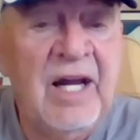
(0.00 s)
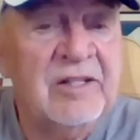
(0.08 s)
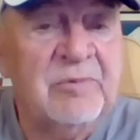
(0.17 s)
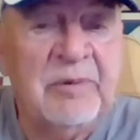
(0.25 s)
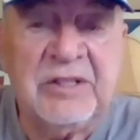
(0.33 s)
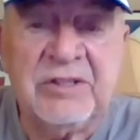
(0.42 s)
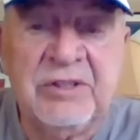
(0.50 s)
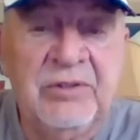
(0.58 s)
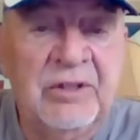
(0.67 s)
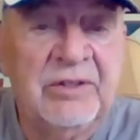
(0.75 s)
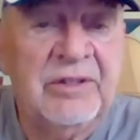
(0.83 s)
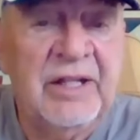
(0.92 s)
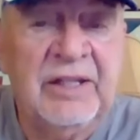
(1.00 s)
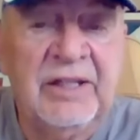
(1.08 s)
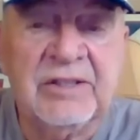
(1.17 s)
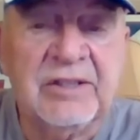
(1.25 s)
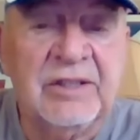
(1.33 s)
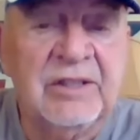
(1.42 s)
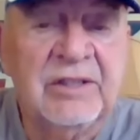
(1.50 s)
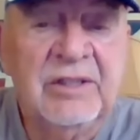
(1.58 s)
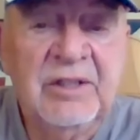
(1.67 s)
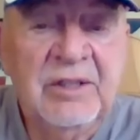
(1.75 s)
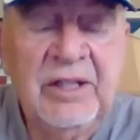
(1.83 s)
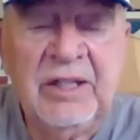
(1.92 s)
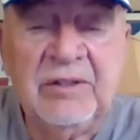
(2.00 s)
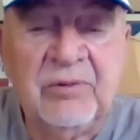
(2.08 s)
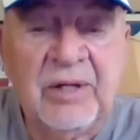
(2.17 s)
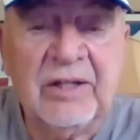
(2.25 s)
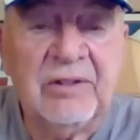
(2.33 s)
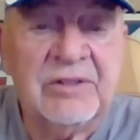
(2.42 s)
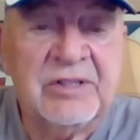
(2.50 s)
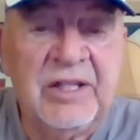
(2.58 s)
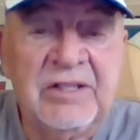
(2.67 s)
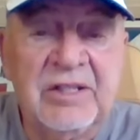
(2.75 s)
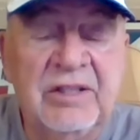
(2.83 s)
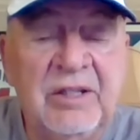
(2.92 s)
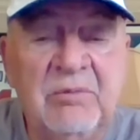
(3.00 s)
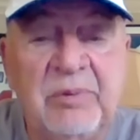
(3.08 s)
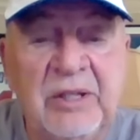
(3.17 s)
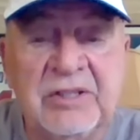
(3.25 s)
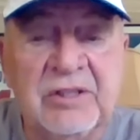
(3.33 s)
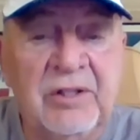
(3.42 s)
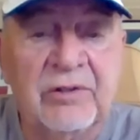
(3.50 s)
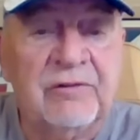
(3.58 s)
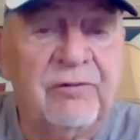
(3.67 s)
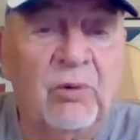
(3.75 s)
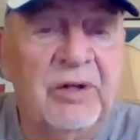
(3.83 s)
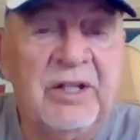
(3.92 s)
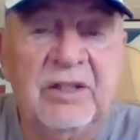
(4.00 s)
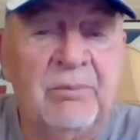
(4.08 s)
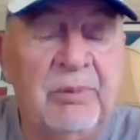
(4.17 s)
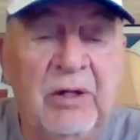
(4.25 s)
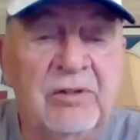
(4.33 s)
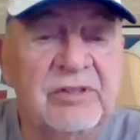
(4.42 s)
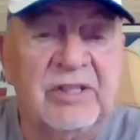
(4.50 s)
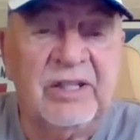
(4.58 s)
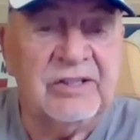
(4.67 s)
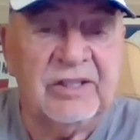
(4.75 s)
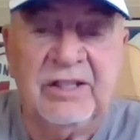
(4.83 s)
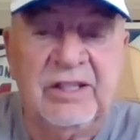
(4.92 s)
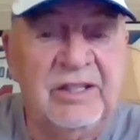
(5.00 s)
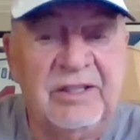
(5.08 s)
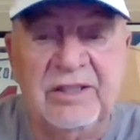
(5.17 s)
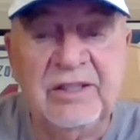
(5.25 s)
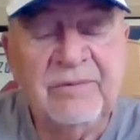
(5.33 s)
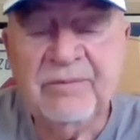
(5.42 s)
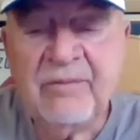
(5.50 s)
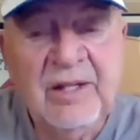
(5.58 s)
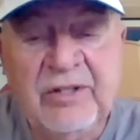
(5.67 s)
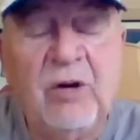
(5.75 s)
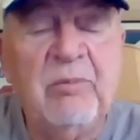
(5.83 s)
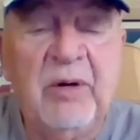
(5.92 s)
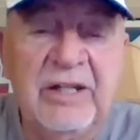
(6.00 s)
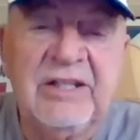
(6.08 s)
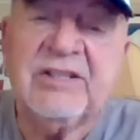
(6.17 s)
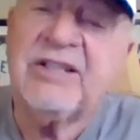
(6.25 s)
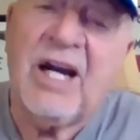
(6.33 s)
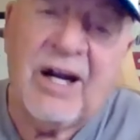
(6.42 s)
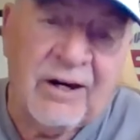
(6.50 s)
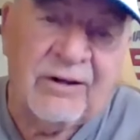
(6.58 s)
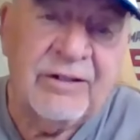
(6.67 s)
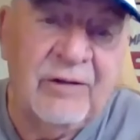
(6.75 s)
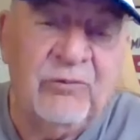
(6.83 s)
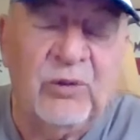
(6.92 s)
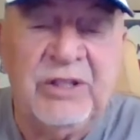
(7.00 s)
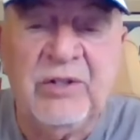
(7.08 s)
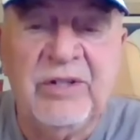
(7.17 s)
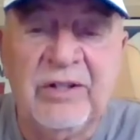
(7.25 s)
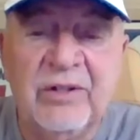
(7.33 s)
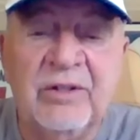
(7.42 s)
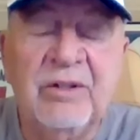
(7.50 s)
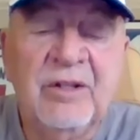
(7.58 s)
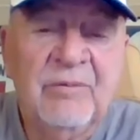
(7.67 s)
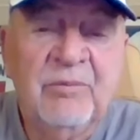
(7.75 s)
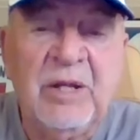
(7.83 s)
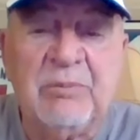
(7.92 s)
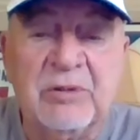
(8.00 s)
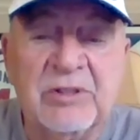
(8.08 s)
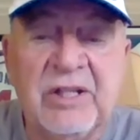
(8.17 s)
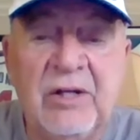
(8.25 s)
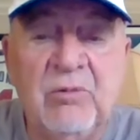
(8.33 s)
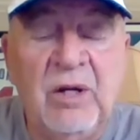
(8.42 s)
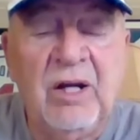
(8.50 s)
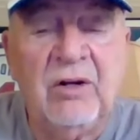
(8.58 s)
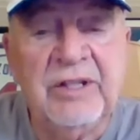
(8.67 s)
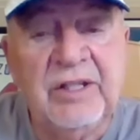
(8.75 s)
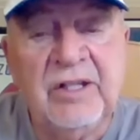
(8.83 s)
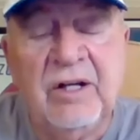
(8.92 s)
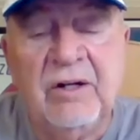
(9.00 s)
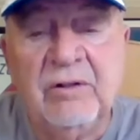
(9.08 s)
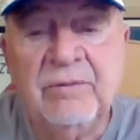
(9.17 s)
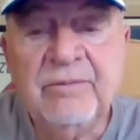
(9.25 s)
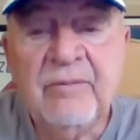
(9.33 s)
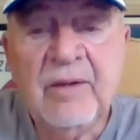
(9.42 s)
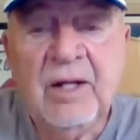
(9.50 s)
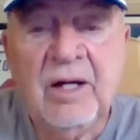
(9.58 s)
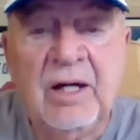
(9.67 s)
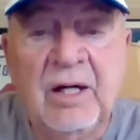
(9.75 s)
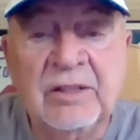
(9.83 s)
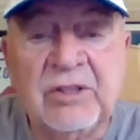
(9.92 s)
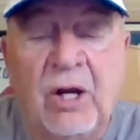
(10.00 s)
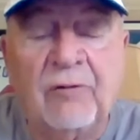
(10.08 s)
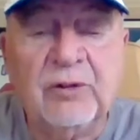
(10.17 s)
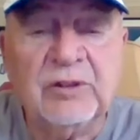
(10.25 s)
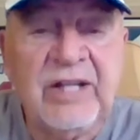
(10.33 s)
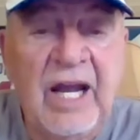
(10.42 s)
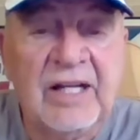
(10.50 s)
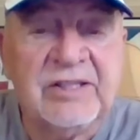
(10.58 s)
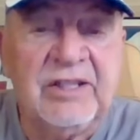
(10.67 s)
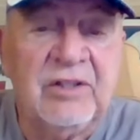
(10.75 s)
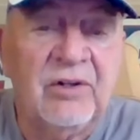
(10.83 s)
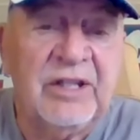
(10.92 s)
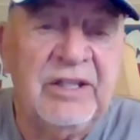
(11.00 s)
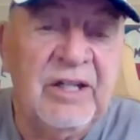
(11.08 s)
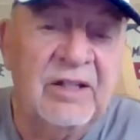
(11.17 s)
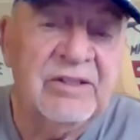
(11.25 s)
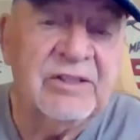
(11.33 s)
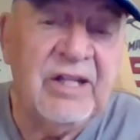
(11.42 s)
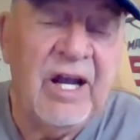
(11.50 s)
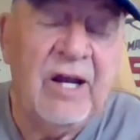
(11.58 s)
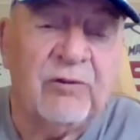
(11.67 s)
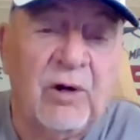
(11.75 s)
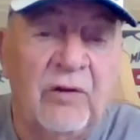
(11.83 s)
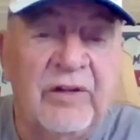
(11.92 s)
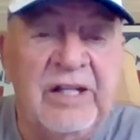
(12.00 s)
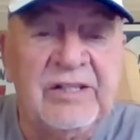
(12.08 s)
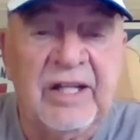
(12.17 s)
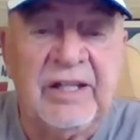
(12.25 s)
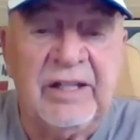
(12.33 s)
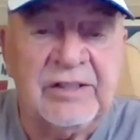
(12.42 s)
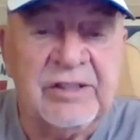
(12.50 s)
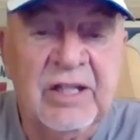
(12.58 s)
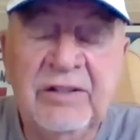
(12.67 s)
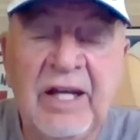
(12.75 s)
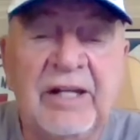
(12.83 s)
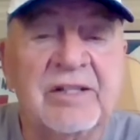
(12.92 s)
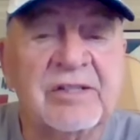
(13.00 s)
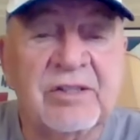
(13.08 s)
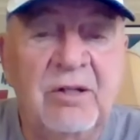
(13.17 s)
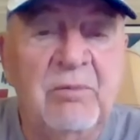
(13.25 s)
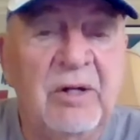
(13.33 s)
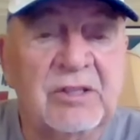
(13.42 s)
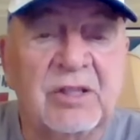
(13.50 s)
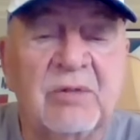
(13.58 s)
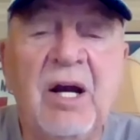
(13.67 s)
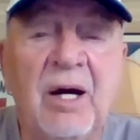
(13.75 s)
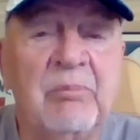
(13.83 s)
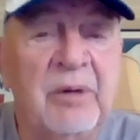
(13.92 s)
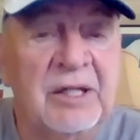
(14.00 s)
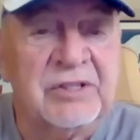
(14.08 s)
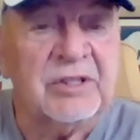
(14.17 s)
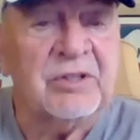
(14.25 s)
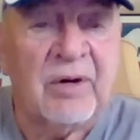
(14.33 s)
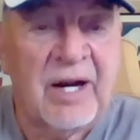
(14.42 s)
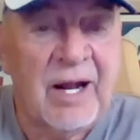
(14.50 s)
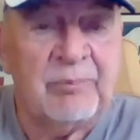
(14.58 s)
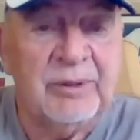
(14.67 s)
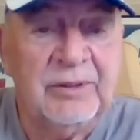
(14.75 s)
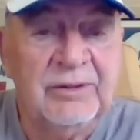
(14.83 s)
guys pitch 200 innings in the in the regular season, then pitch another 40 in the postseason, and it nobody's tired. When you hear people say, "Well, you know, uh, it's awful taxing on a young staff while these innings," that is so much a bunch of crap.